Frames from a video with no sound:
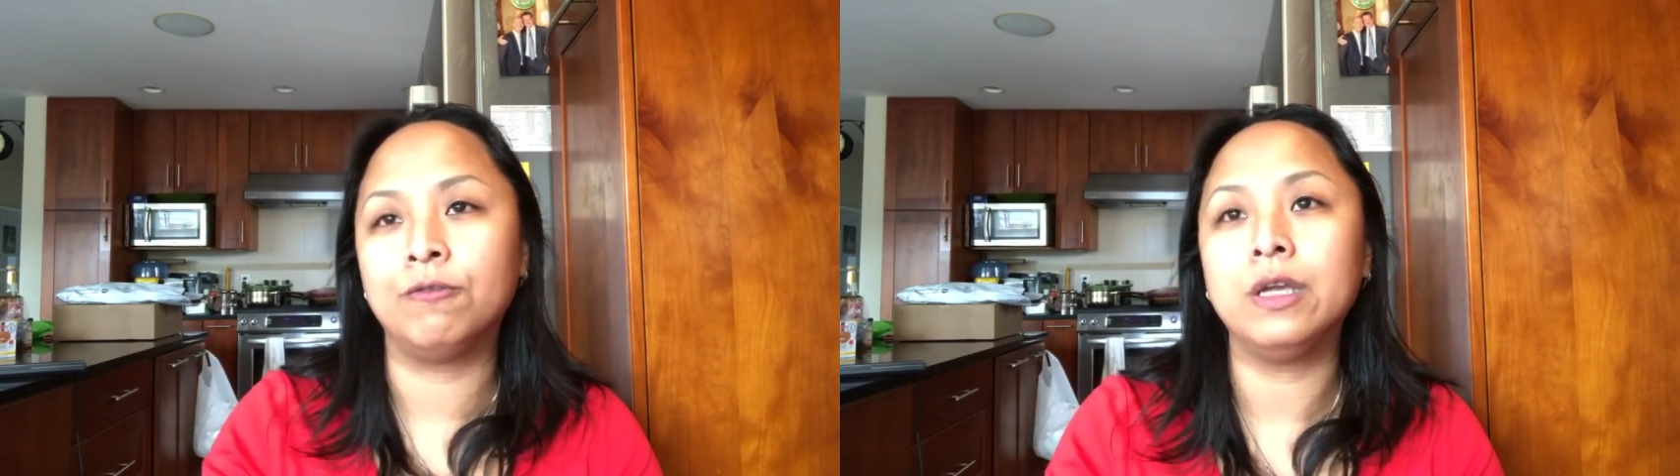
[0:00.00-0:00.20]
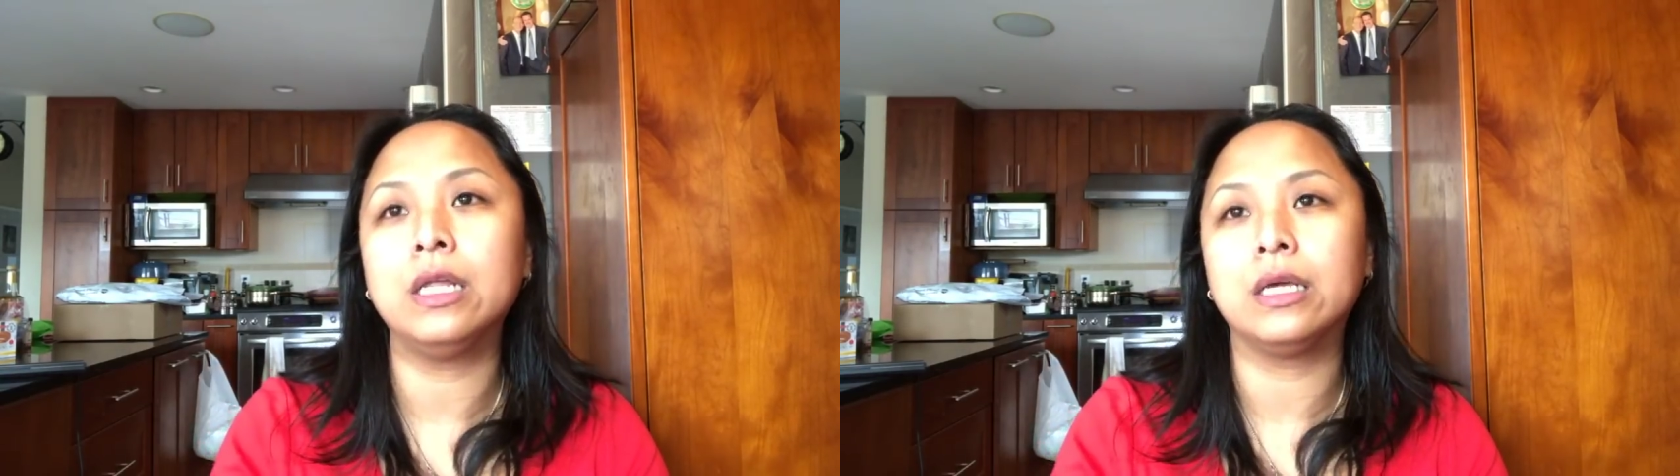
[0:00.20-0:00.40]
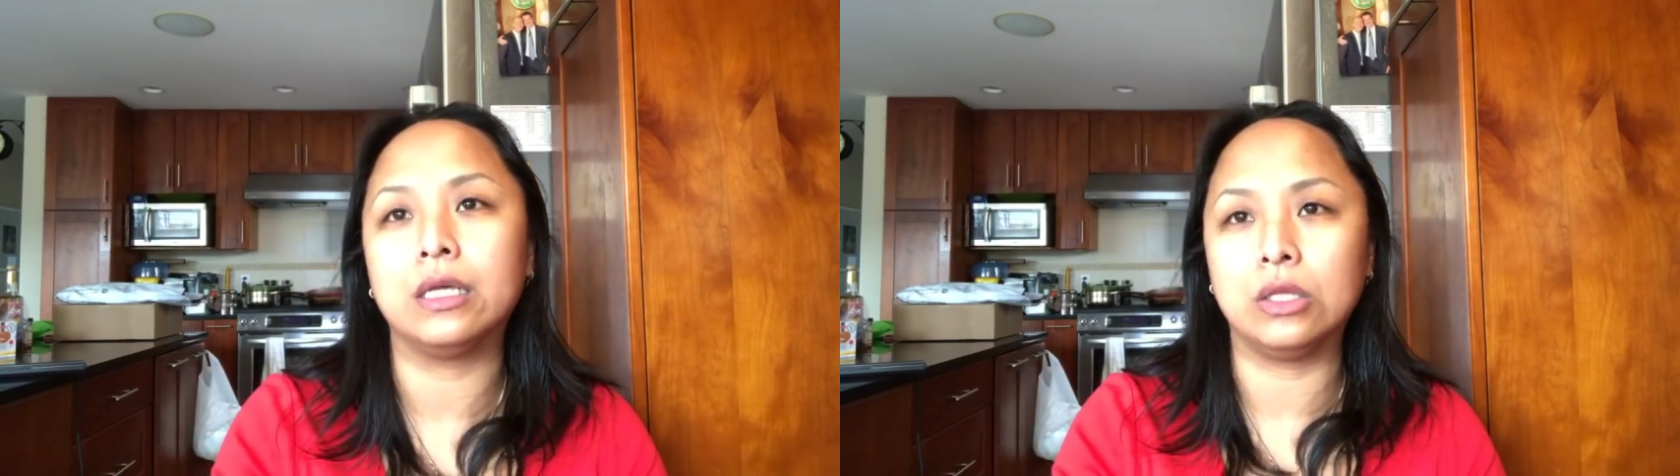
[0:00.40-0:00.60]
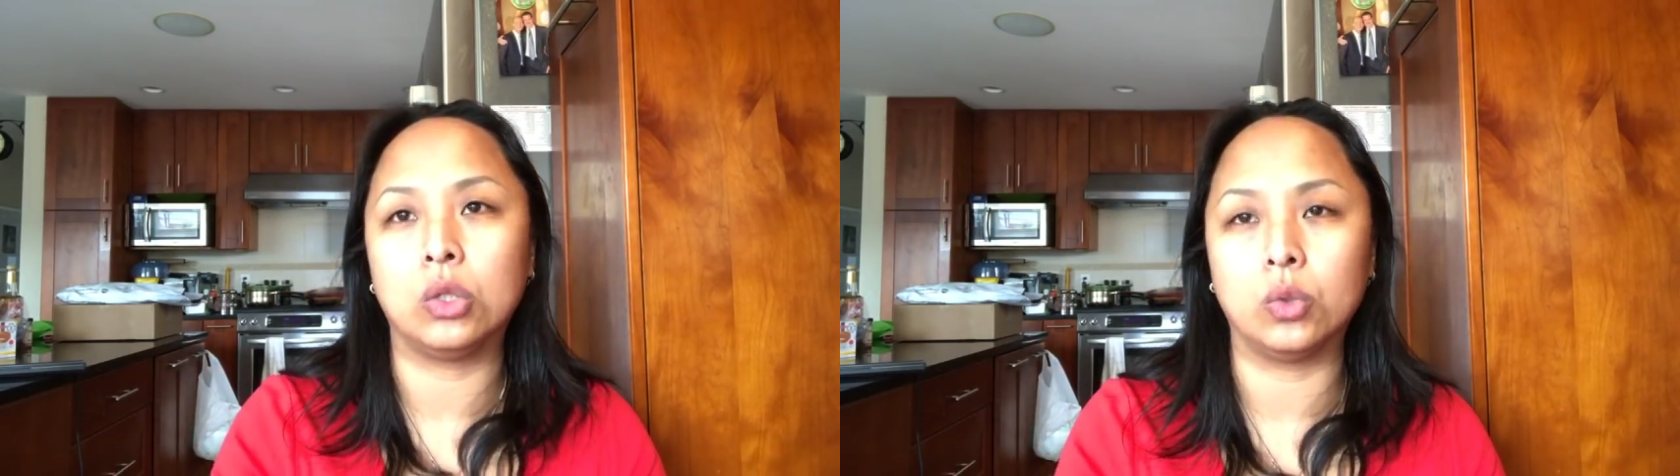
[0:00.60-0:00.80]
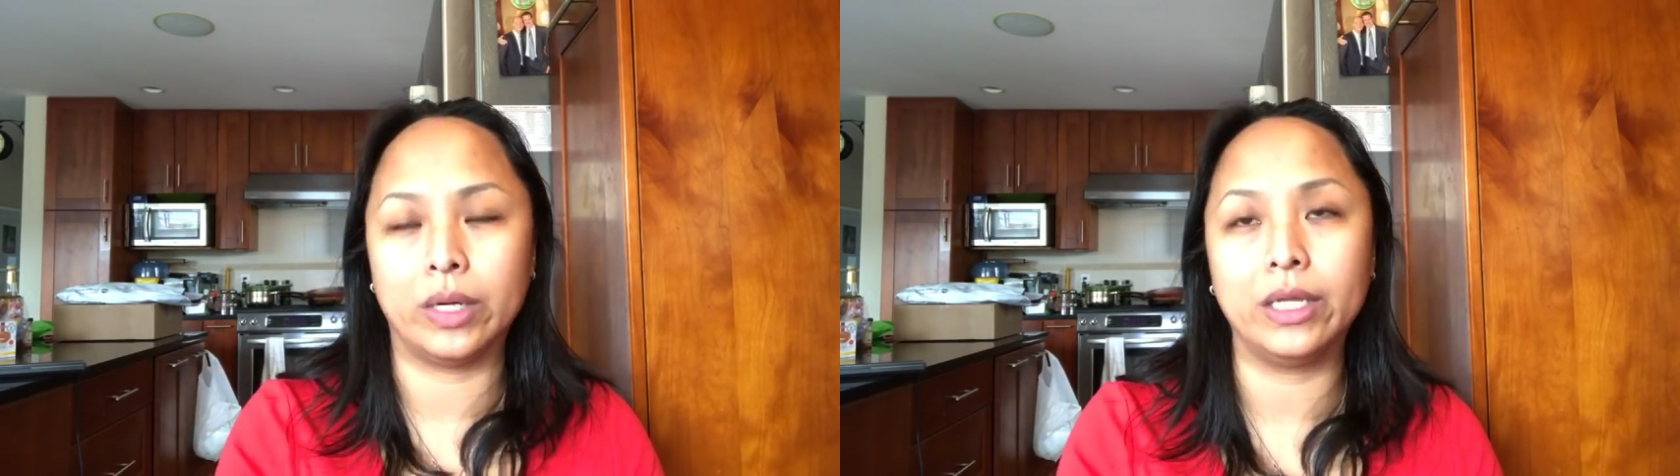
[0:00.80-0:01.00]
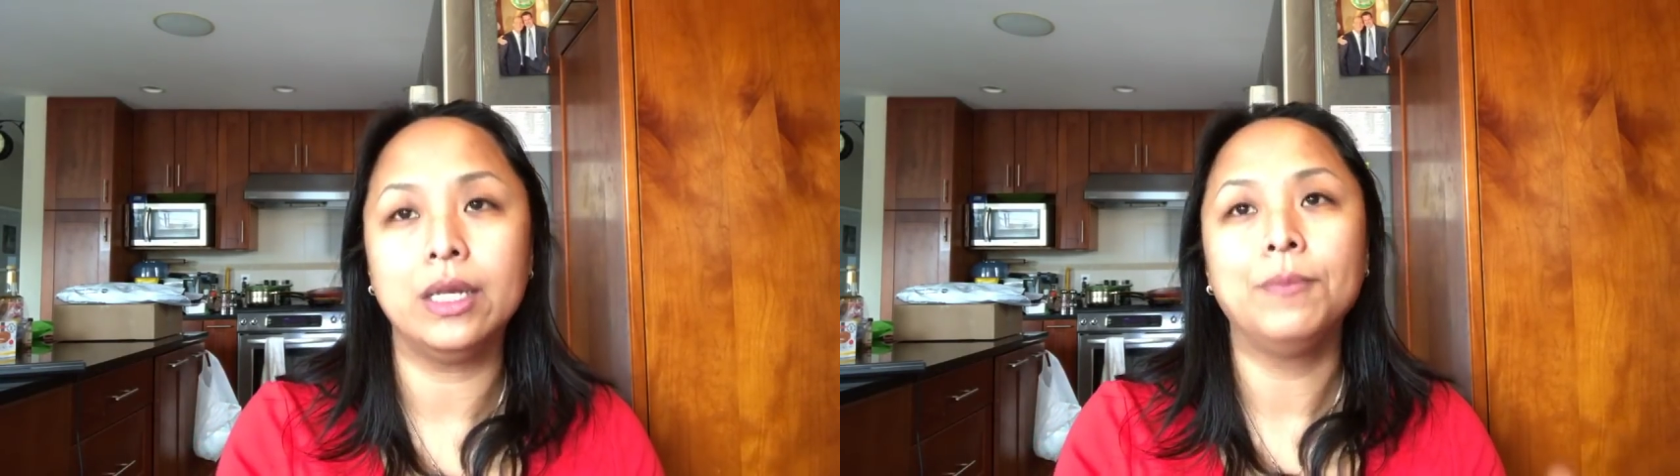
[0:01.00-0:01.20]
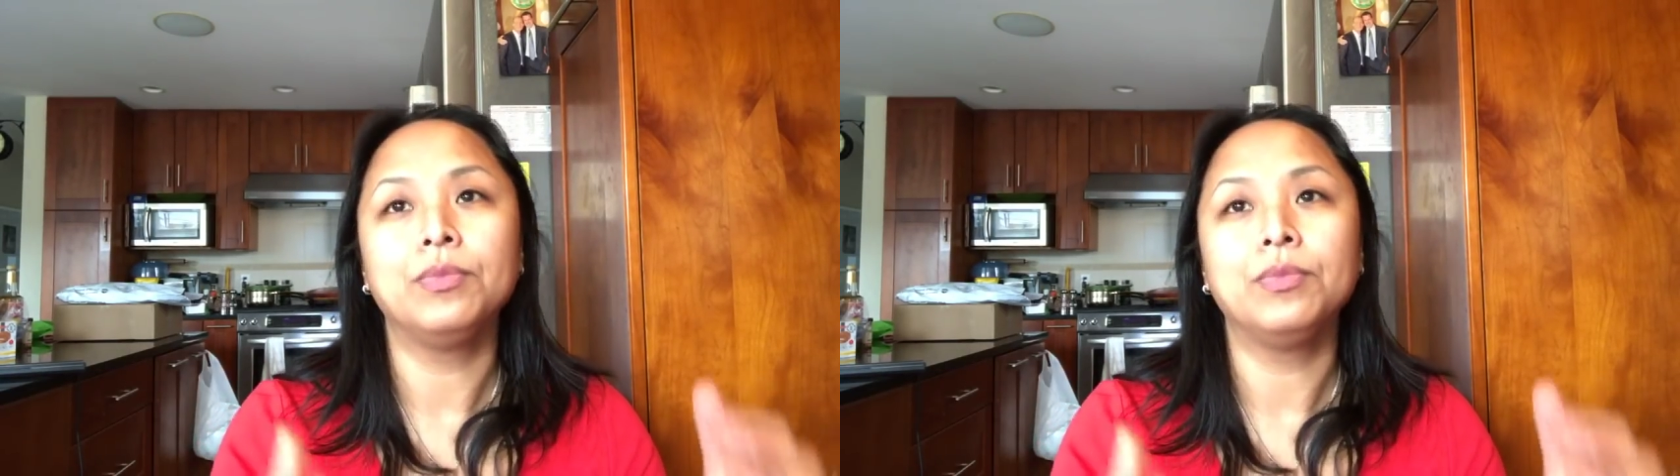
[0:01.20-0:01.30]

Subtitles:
feeding into it,